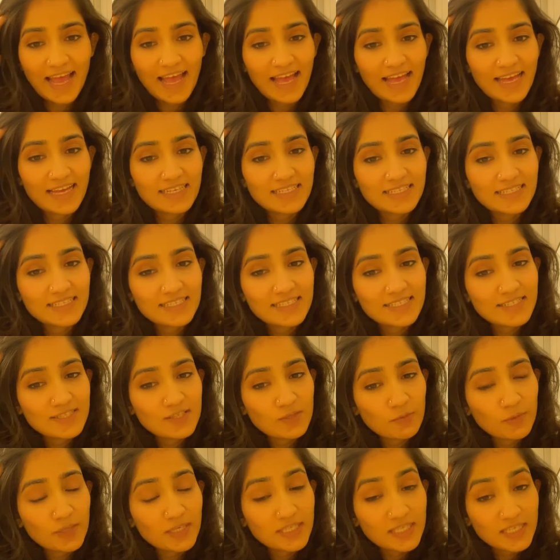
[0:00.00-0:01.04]
And
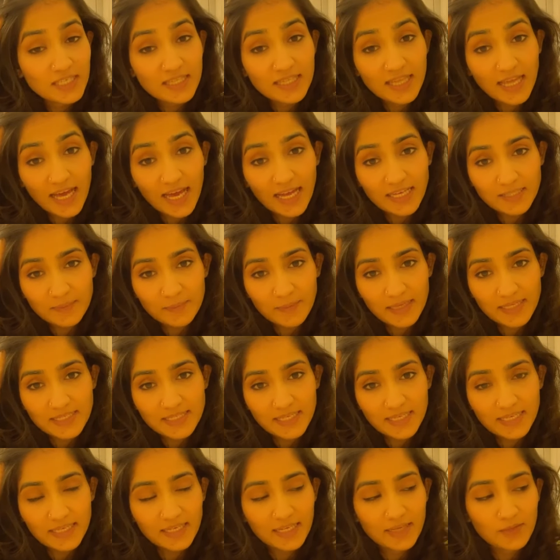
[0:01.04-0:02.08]
so we did that
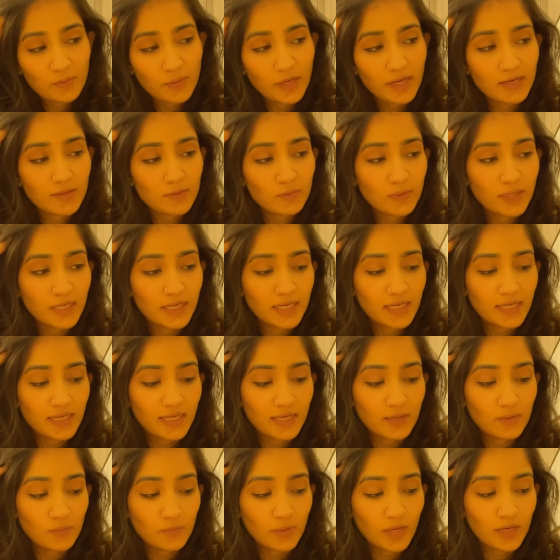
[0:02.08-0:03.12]
basically,
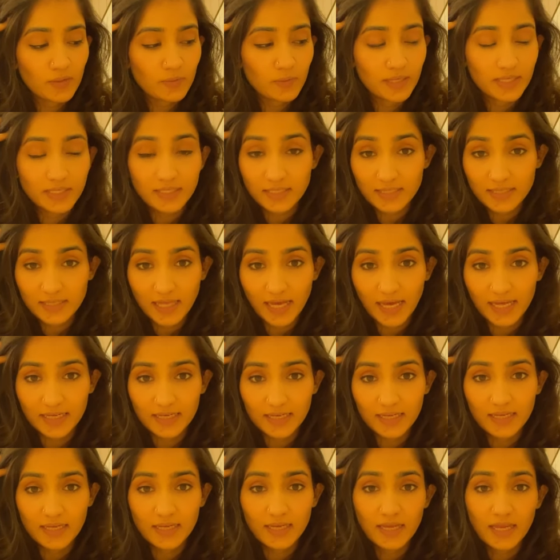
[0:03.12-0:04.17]
where we did that,